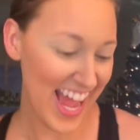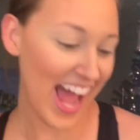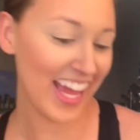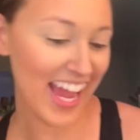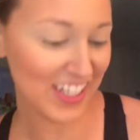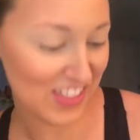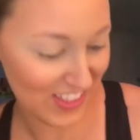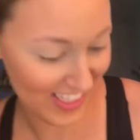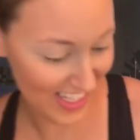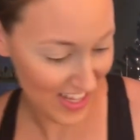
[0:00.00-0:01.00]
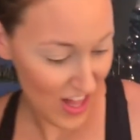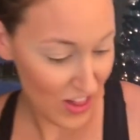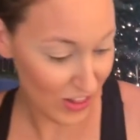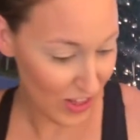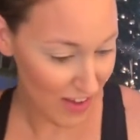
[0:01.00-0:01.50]
I actually
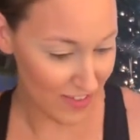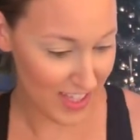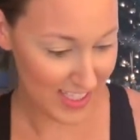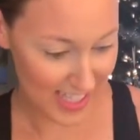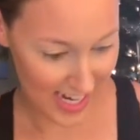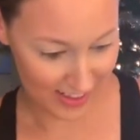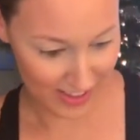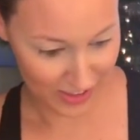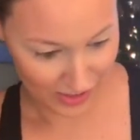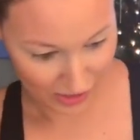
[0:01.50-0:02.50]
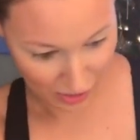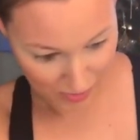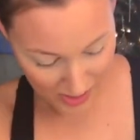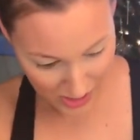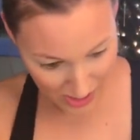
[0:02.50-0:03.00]
love this highlighter so
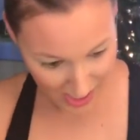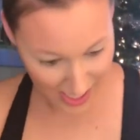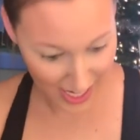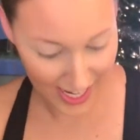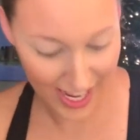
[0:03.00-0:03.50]
much that I